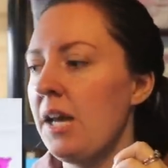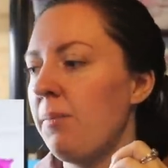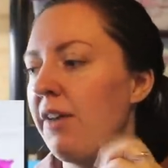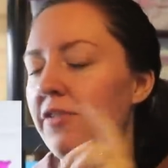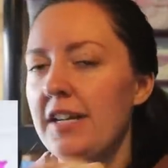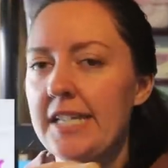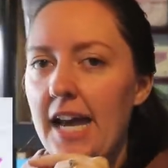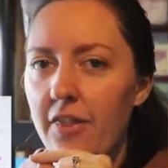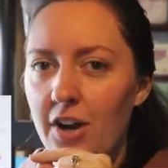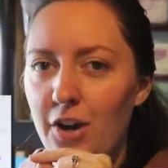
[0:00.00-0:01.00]
My friend
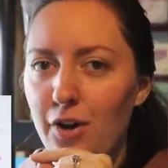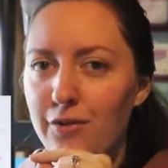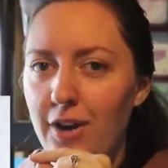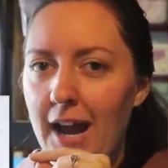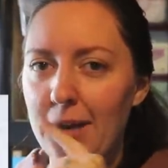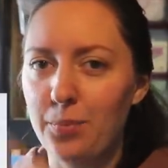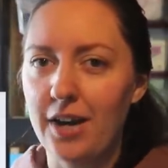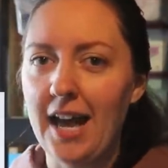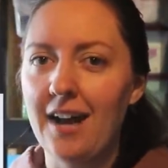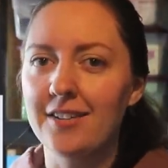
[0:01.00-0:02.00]
Heather over at
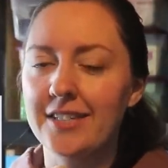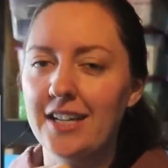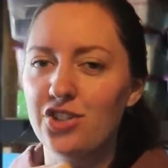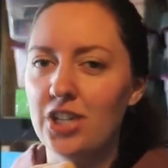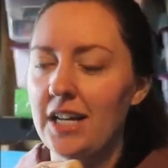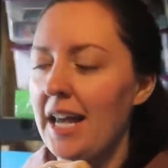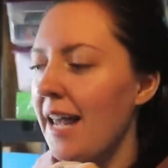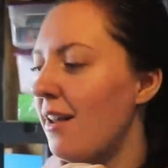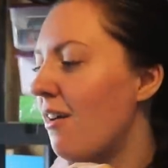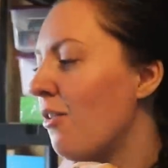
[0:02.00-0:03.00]
Brick House Kitchen
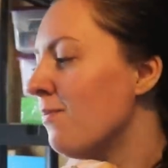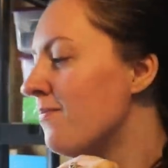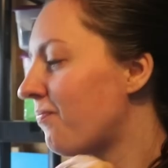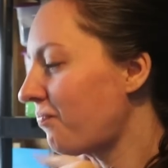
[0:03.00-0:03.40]
and Home